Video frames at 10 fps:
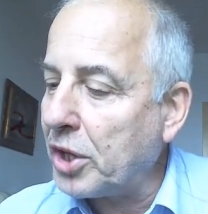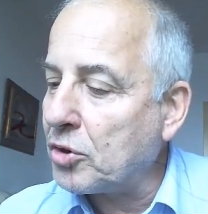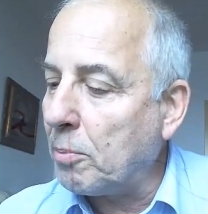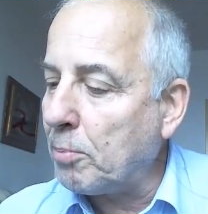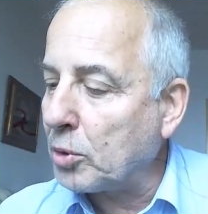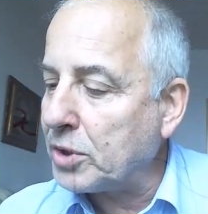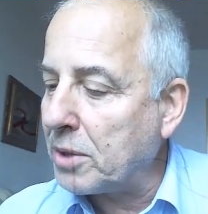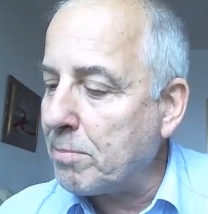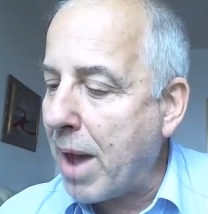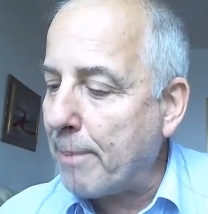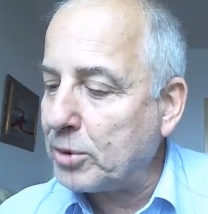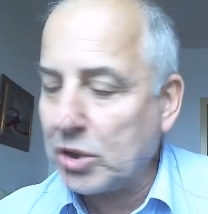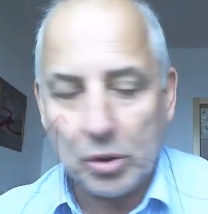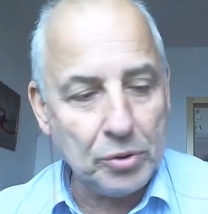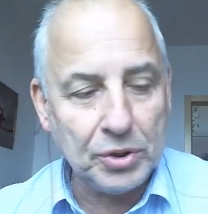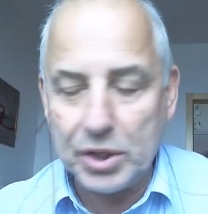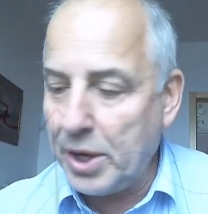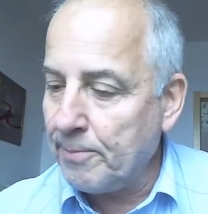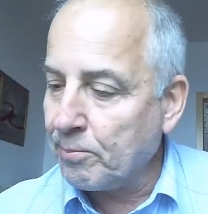composite maps. So you see,